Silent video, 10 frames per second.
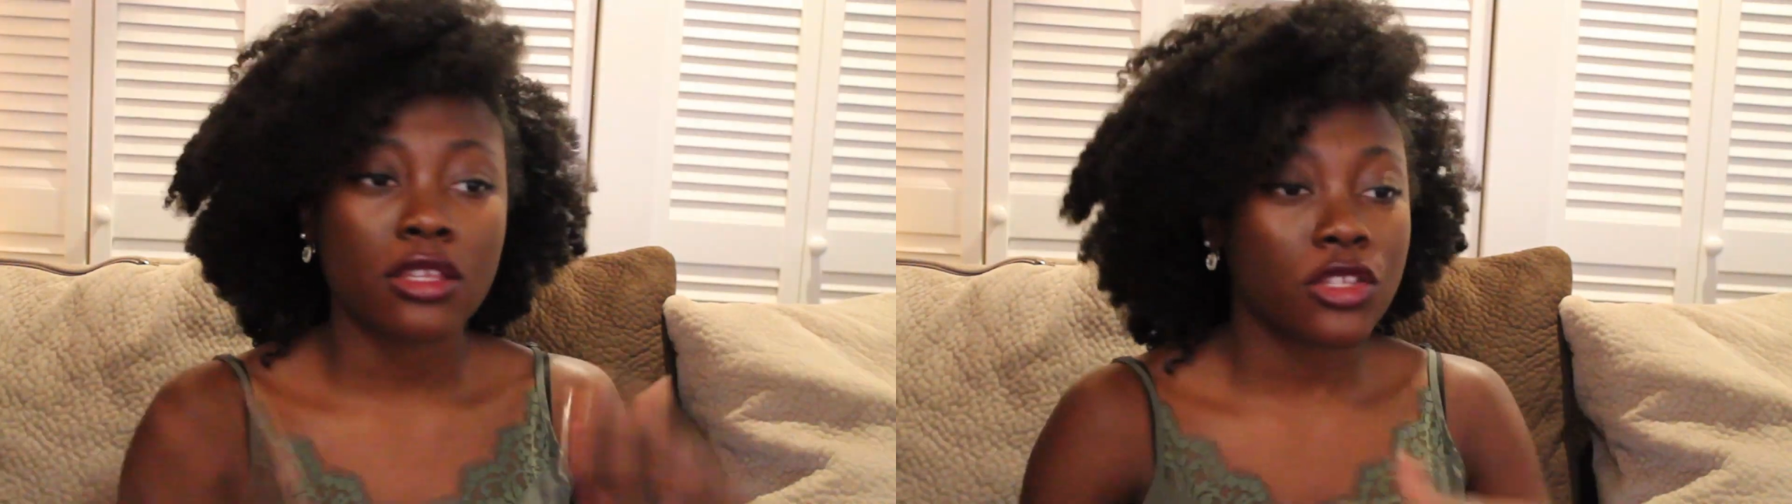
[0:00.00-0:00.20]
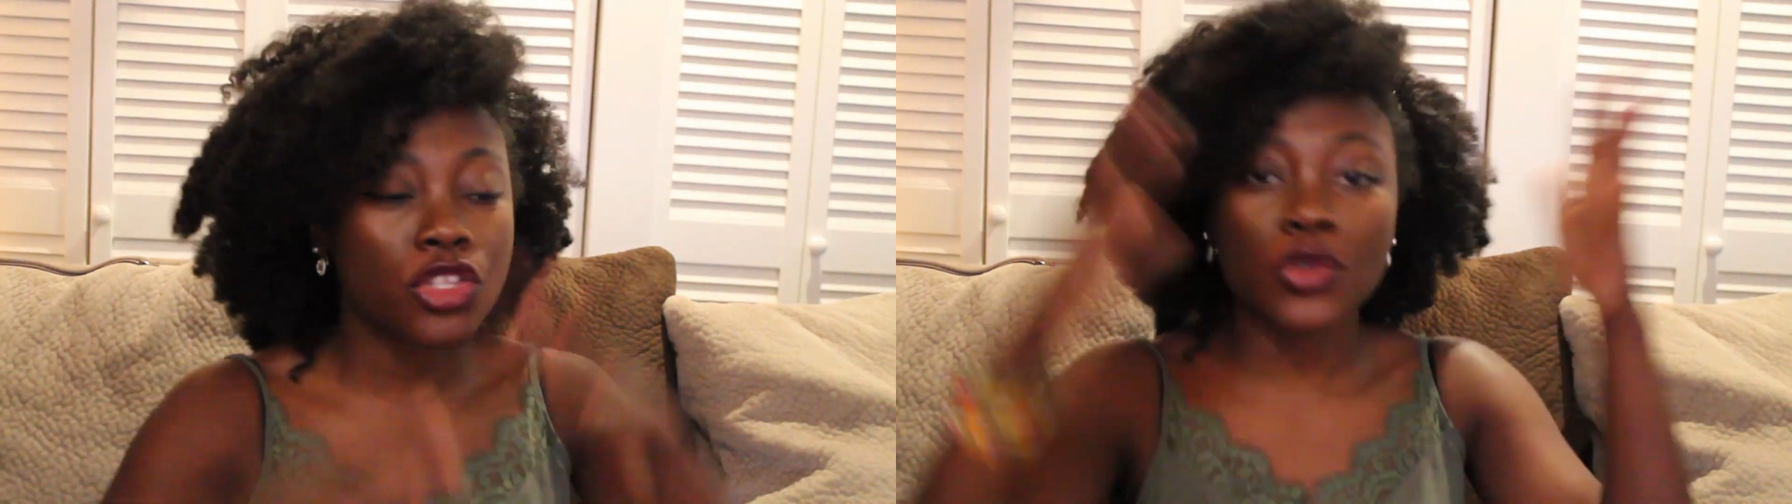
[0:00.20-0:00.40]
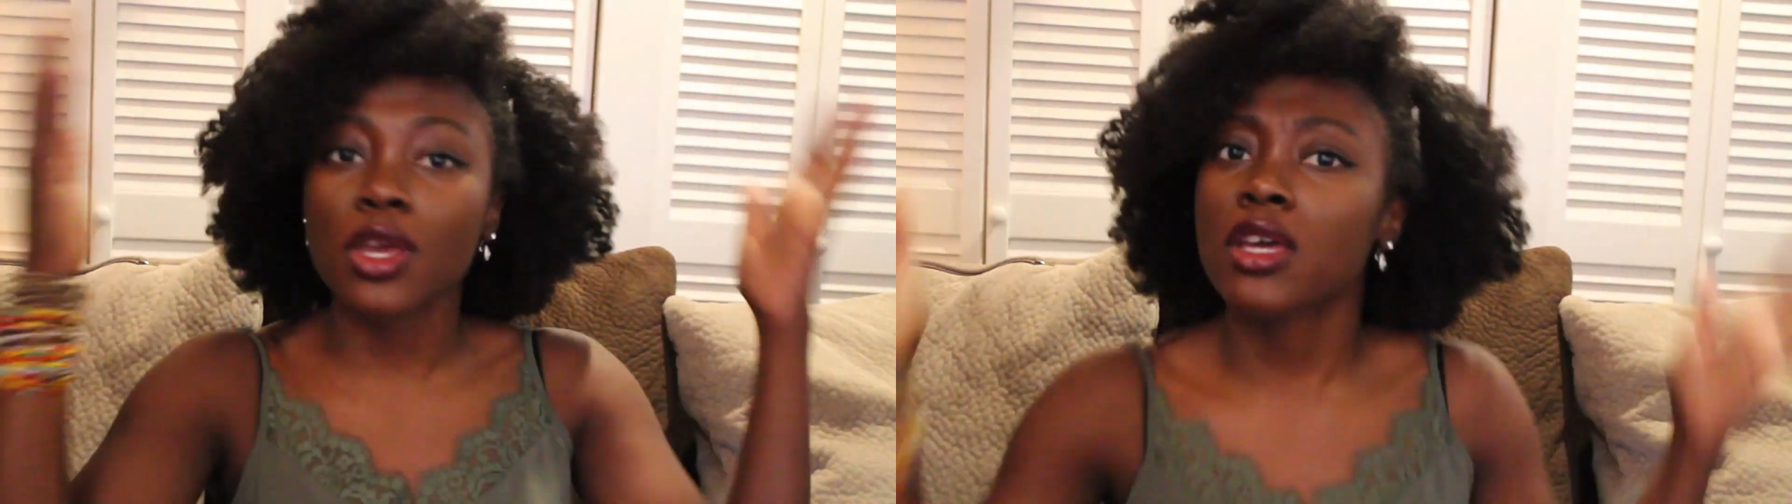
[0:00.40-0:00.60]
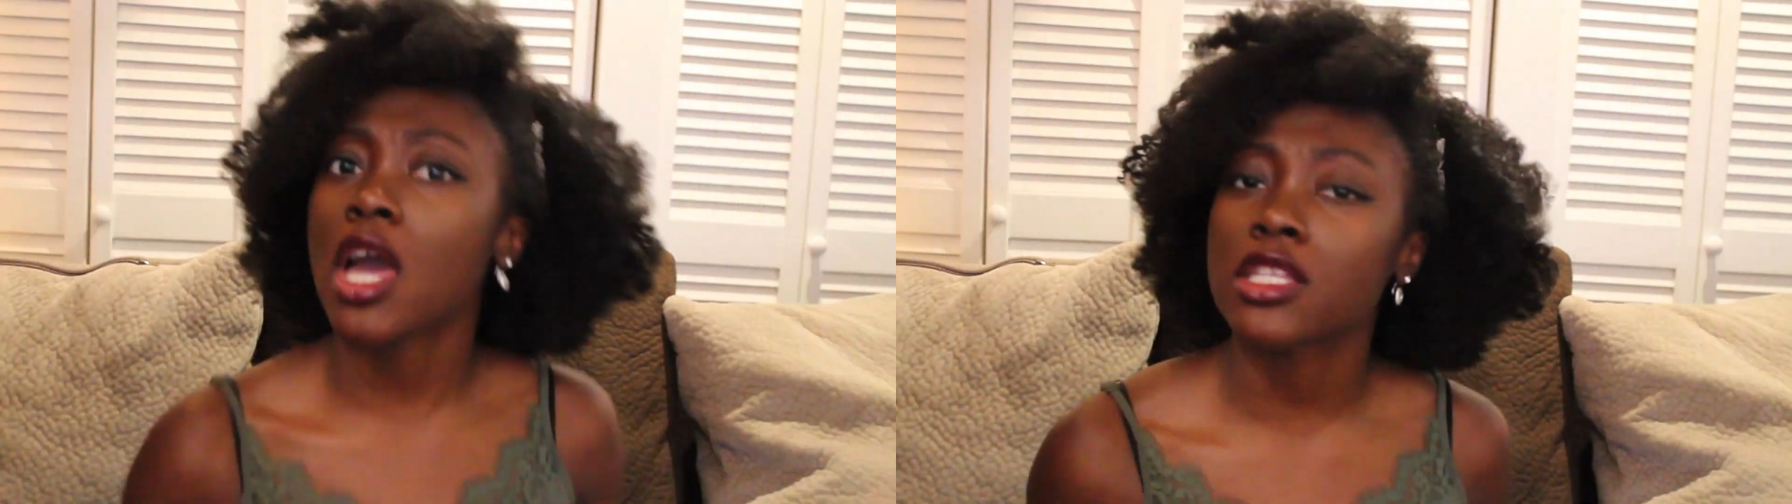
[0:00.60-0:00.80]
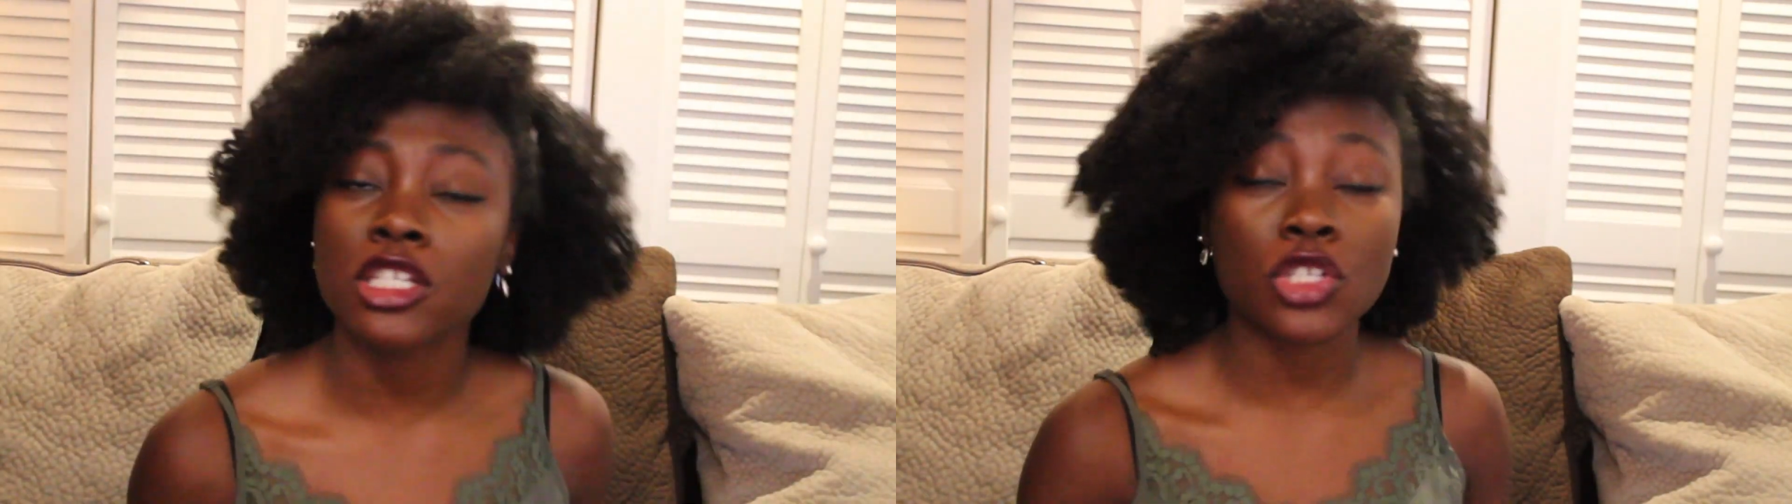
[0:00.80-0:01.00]
So yeah
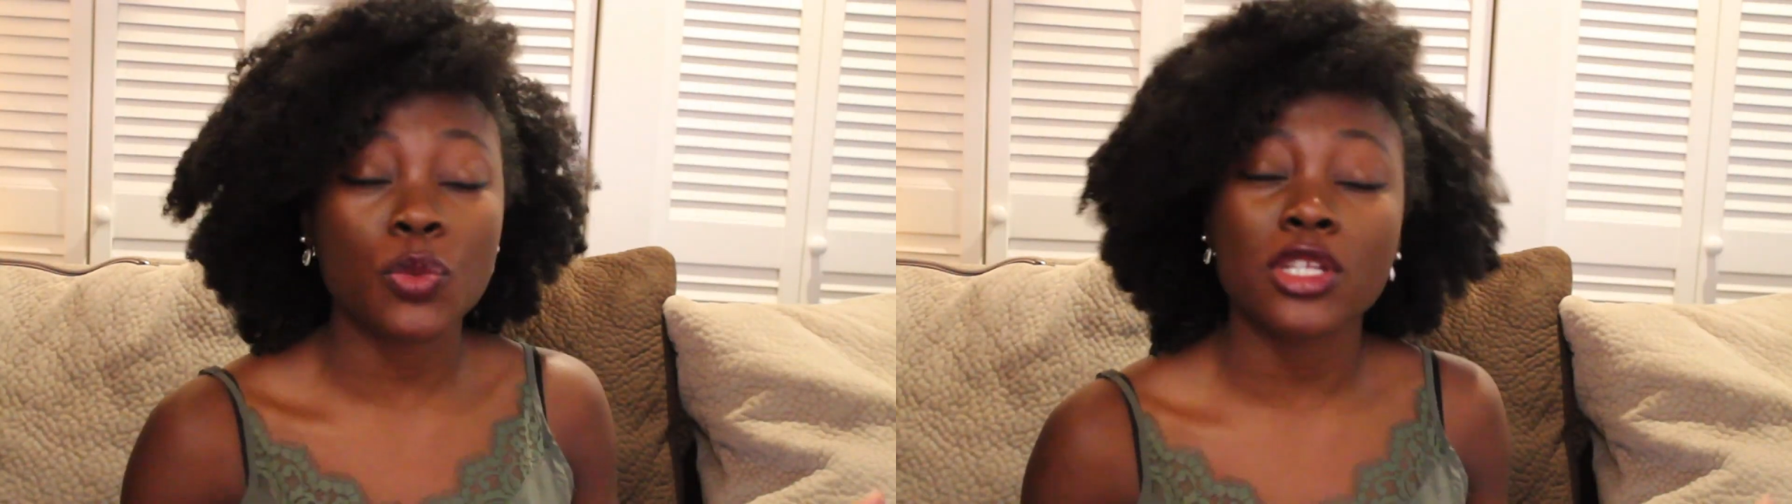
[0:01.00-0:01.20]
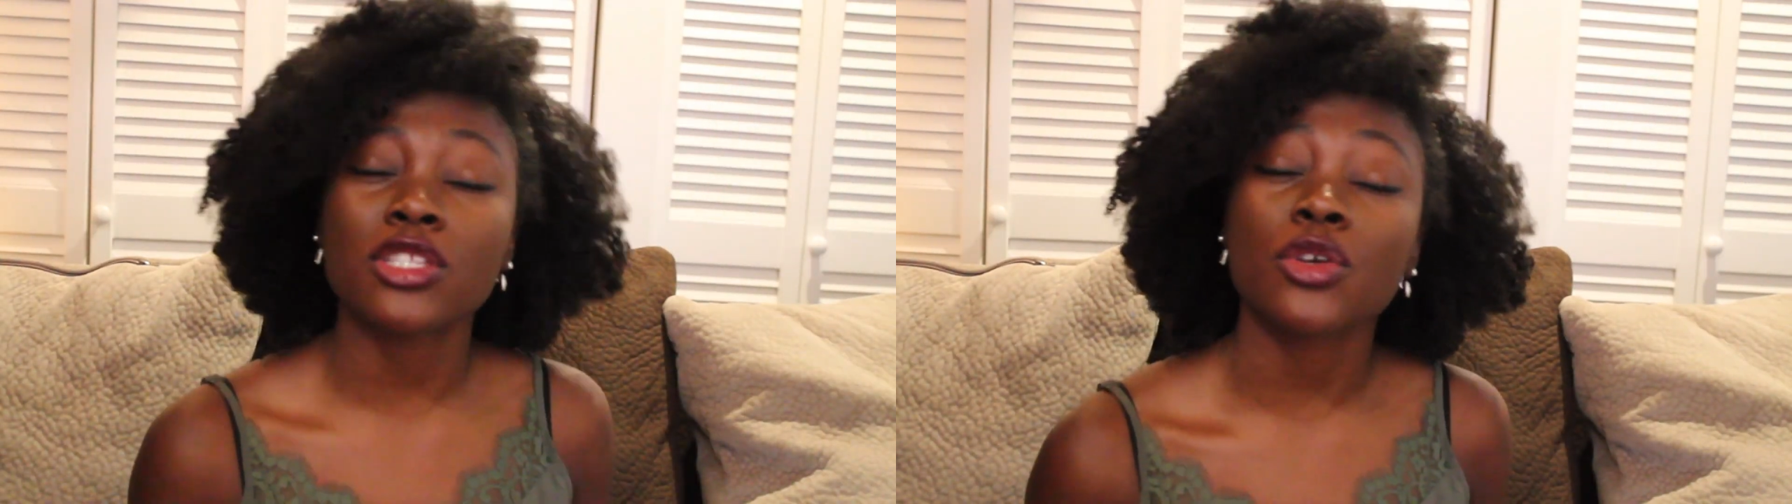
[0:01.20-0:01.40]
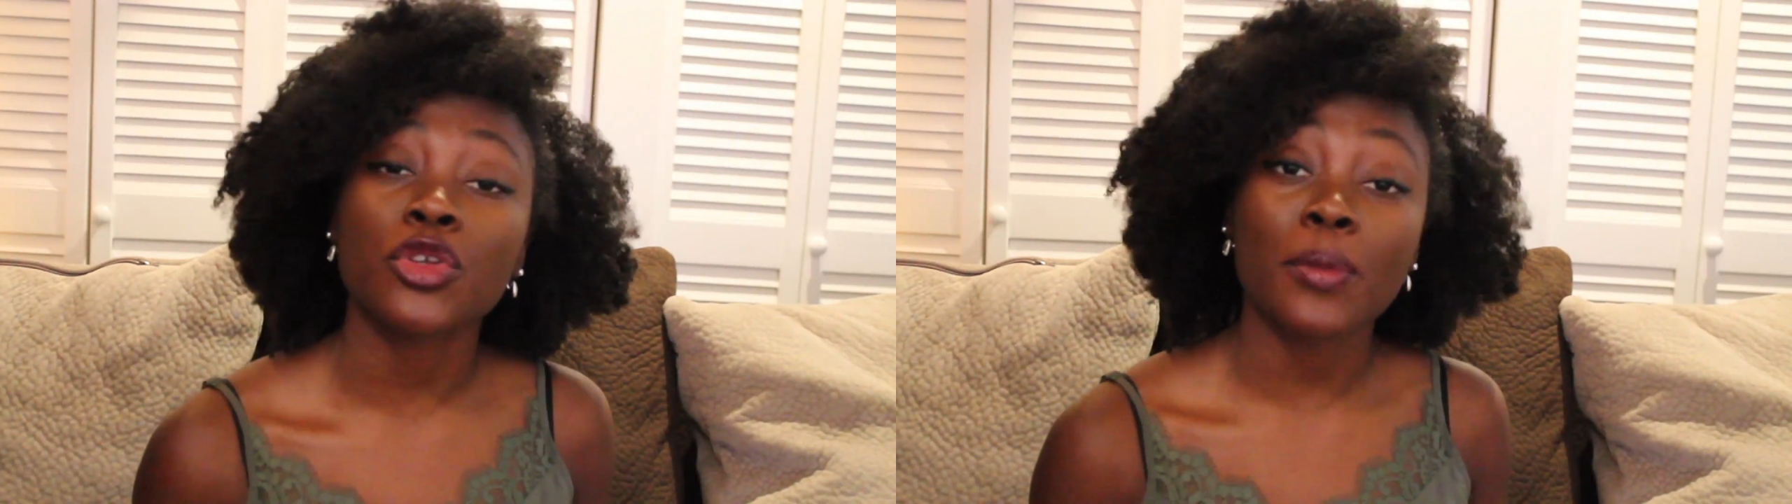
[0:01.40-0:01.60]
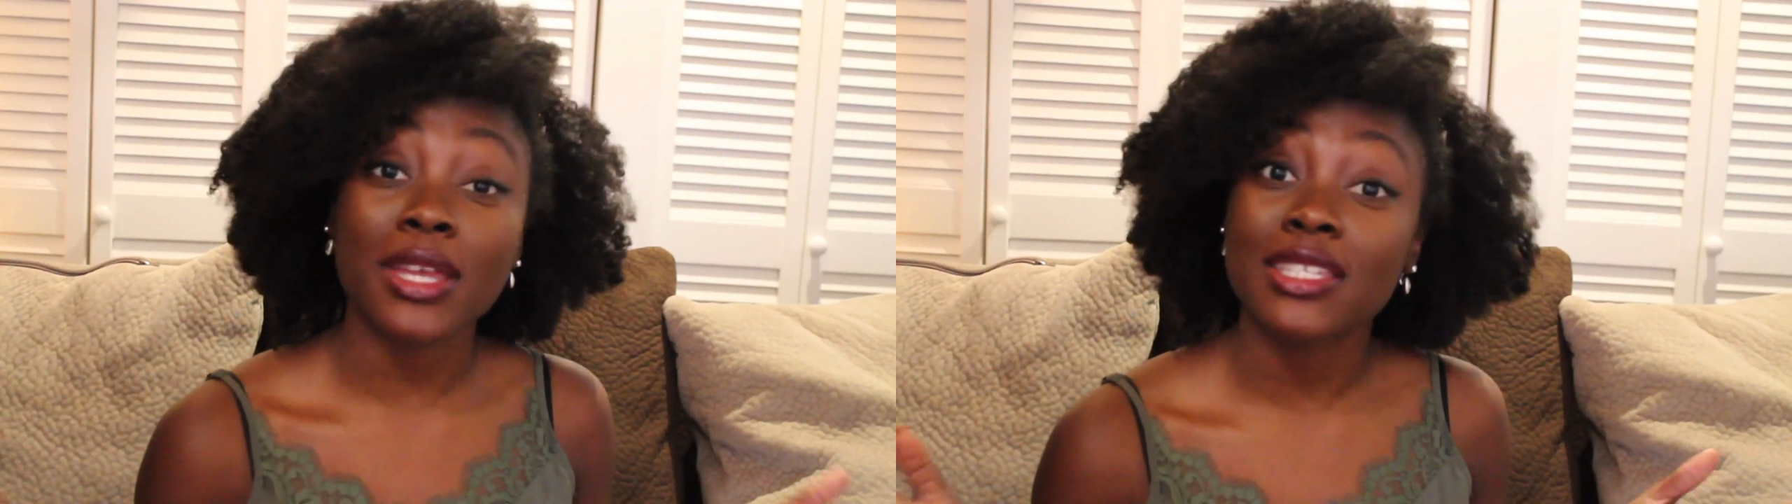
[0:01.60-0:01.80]
guys, I just want to show you my